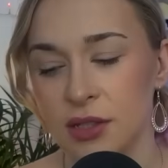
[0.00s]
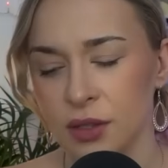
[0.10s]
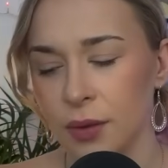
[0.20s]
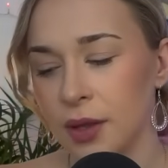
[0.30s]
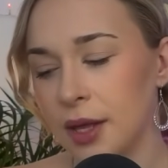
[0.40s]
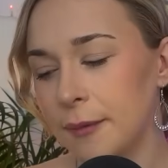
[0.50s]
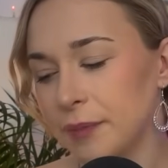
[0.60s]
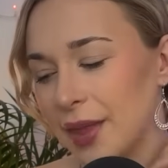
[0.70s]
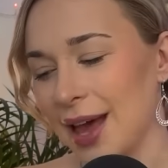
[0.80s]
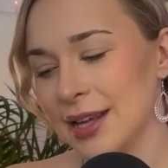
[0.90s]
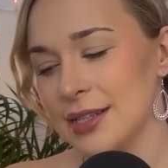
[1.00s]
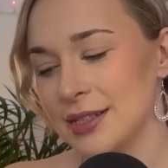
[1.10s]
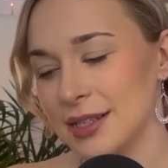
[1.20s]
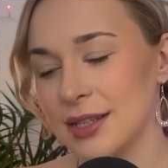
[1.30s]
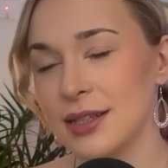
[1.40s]
So I
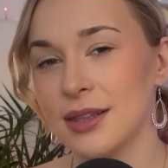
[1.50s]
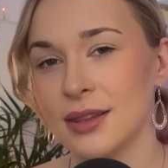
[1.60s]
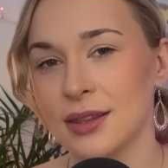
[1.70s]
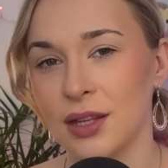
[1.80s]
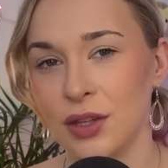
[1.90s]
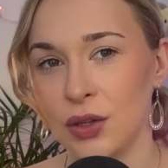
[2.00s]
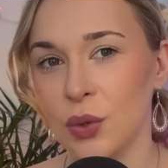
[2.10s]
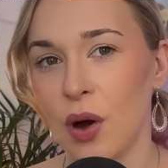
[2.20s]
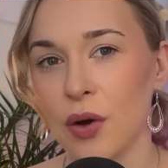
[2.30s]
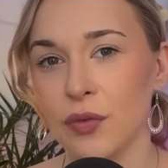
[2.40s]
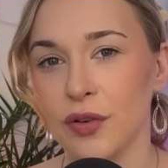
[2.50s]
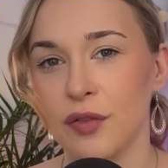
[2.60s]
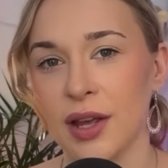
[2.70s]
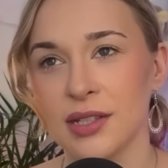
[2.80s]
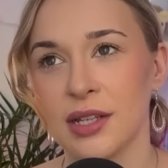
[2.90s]
see that you are
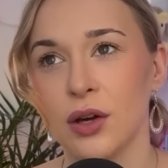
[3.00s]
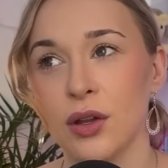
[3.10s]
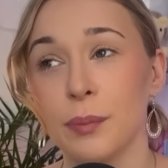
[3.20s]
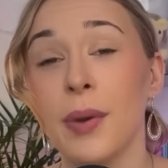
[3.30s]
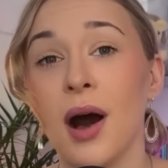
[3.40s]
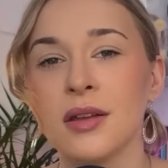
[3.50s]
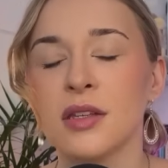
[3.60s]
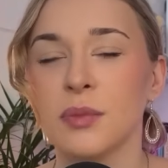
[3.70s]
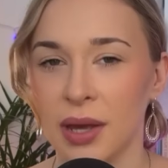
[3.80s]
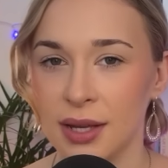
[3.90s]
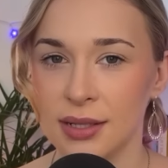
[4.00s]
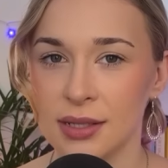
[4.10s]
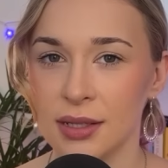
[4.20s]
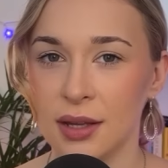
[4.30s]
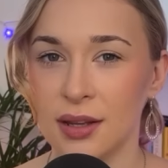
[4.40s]
reflecting on past
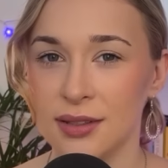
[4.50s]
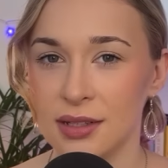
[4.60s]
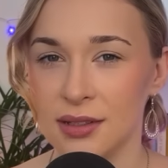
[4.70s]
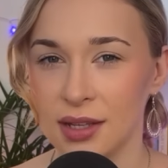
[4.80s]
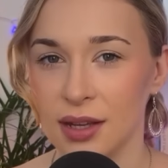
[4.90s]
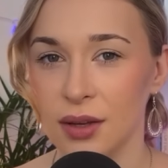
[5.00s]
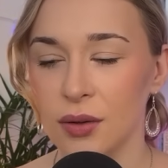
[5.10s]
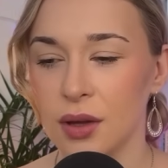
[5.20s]
pains this year.